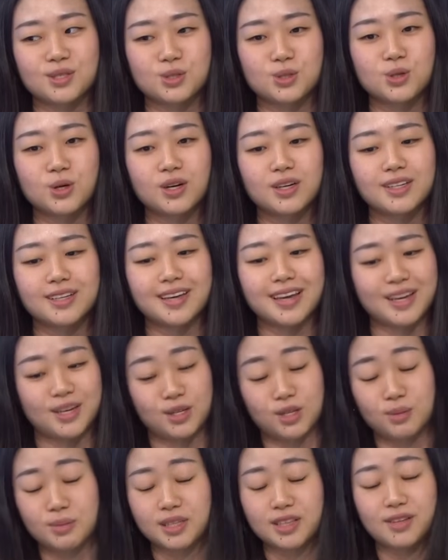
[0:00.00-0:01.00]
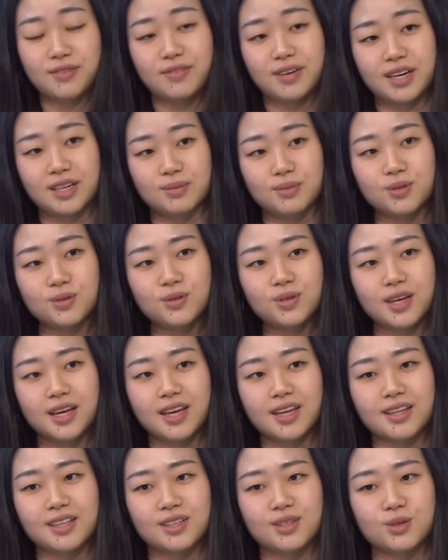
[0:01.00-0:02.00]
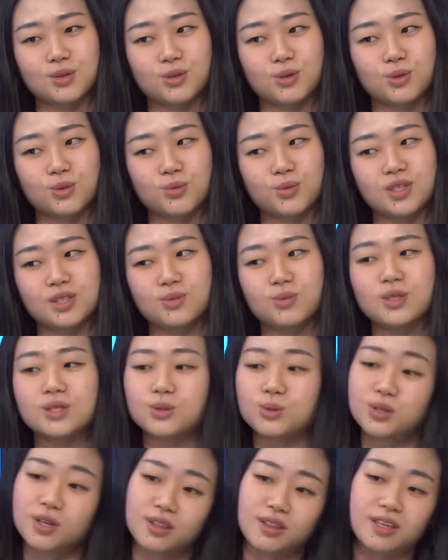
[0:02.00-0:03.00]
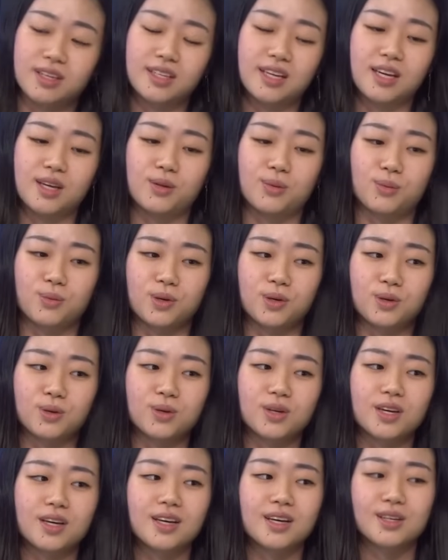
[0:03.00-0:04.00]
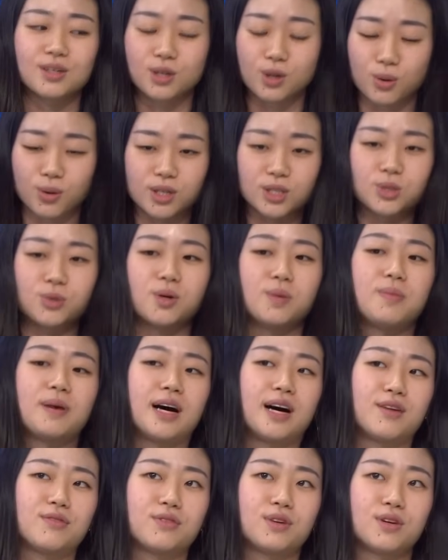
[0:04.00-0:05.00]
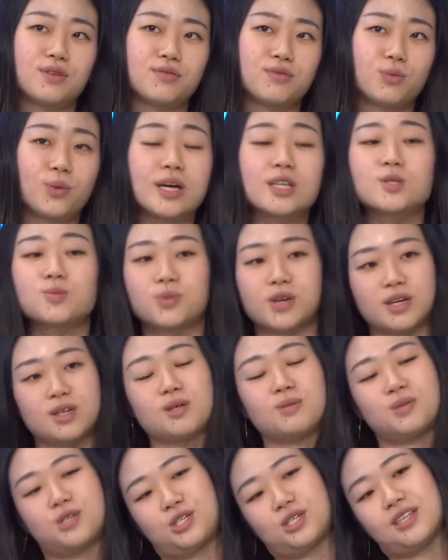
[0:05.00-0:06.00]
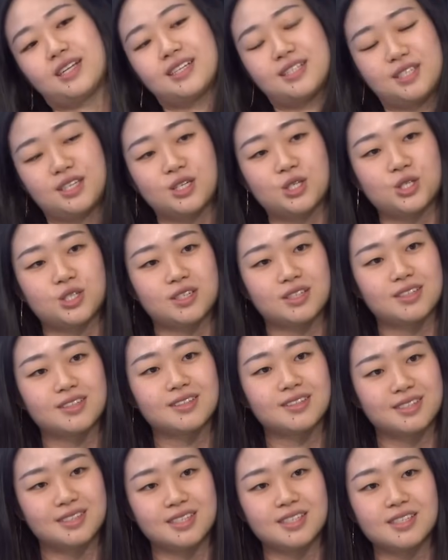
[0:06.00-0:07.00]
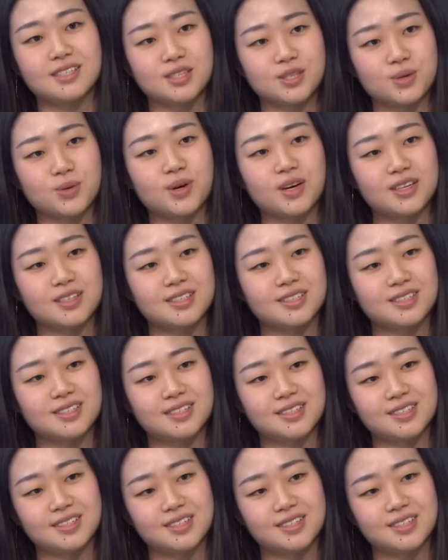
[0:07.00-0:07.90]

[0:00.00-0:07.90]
is not economically viable, and you know we, we do not think that it will go onto a path of widespread commercialization, CCUS.